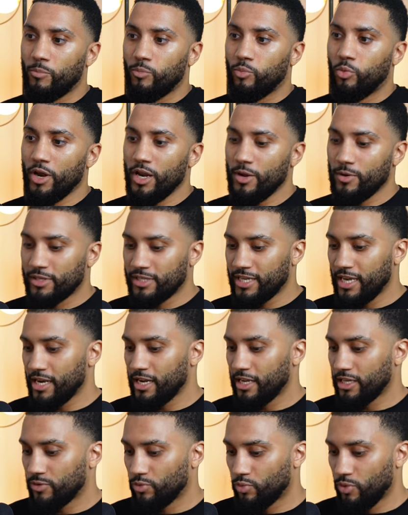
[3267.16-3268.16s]
what they were saying
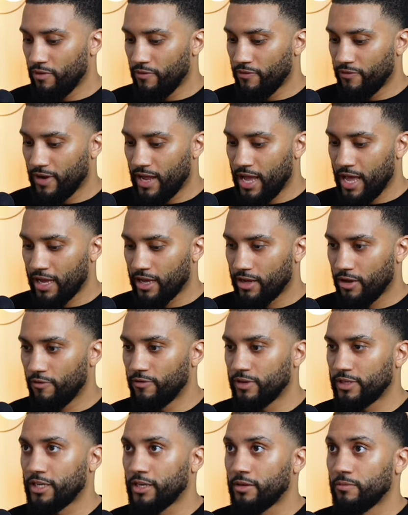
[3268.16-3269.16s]
is, with like,
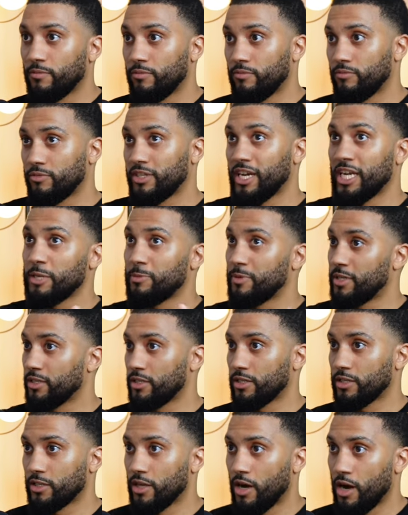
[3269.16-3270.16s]
obviously ChatGPT
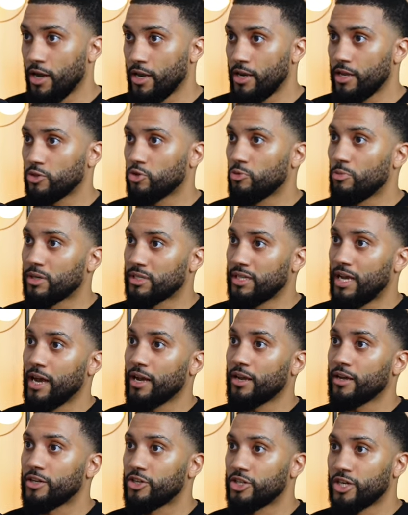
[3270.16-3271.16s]
just started. It's almost
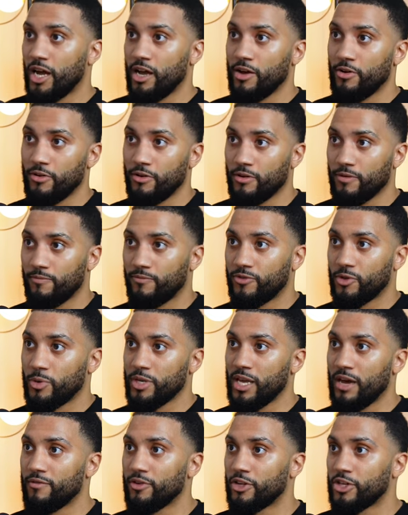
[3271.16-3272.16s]
like a child. So when
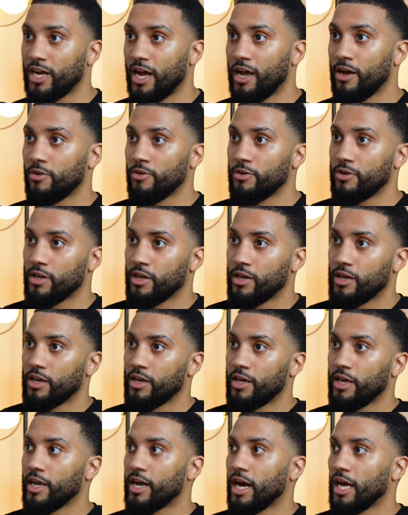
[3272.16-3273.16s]
you have a child,
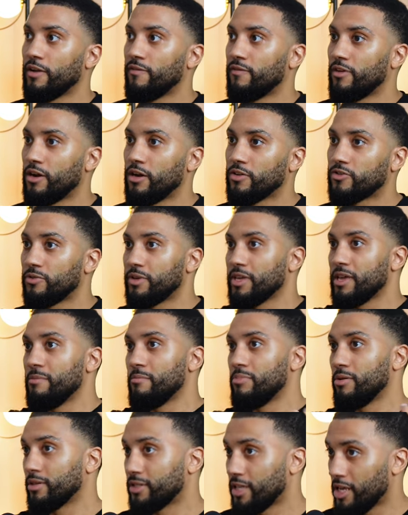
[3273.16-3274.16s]
it kind of learns from the
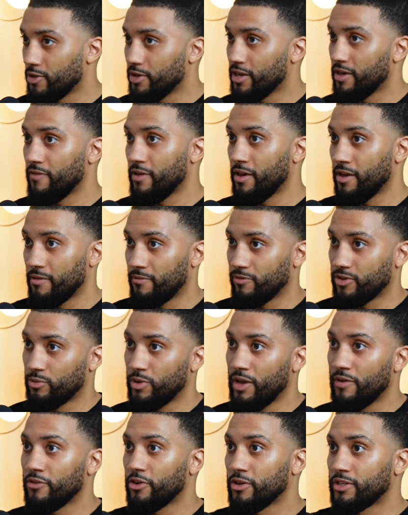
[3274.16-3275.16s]
inputs that you give it. So
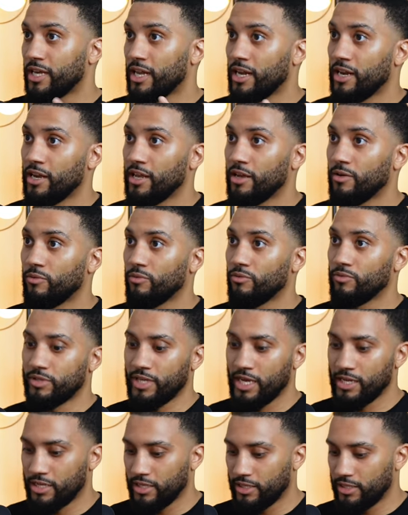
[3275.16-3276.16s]
whatever you're telling it,
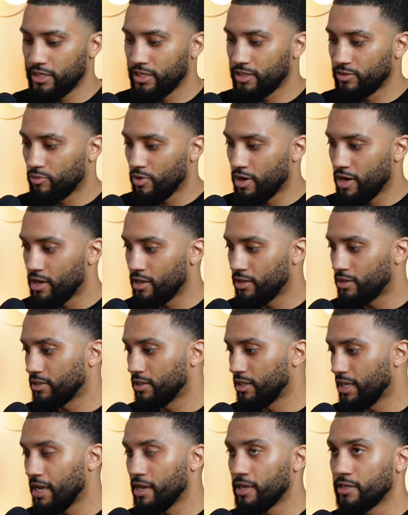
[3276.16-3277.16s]
sentences, words,
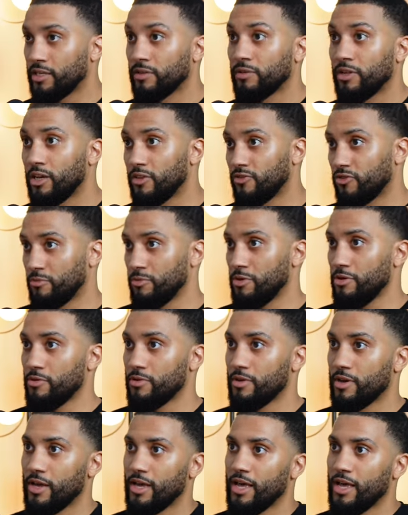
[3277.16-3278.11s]
letters, it learns from you.